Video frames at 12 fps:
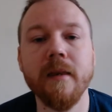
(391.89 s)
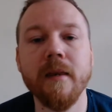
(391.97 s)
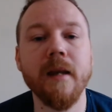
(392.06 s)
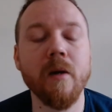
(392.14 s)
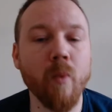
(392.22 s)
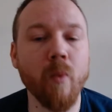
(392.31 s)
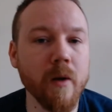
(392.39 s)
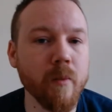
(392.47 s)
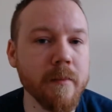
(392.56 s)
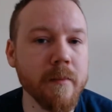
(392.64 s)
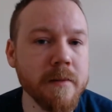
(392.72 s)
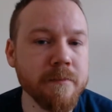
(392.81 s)
than white
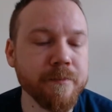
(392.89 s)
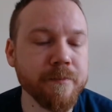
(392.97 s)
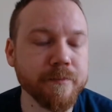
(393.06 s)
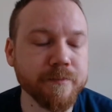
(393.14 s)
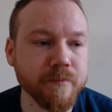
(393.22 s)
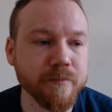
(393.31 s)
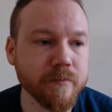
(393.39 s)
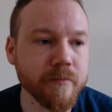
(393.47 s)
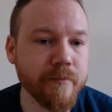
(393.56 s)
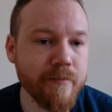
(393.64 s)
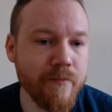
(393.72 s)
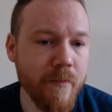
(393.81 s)
women.
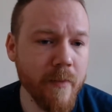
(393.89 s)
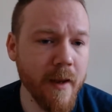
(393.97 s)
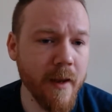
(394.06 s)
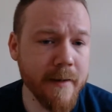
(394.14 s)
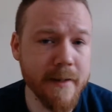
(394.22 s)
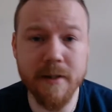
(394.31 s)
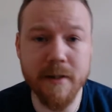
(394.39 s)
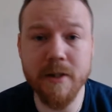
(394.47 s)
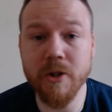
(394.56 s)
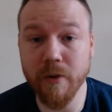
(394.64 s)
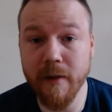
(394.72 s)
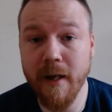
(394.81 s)
And there's an
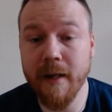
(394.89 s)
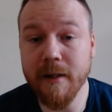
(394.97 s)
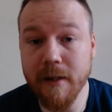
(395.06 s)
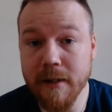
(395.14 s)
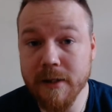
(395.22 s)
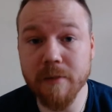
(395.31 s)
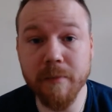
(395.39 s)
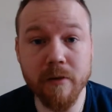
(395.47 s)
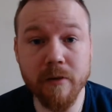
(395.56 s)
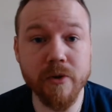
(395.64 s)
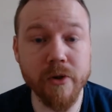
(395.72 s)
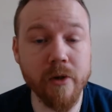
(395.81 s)
issue there that needs to
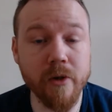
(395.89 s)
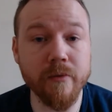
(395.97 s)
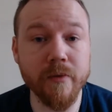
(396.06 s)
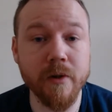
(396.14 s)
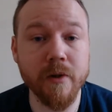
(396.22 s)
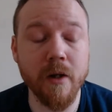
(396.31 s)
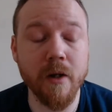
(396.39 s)
be resolved.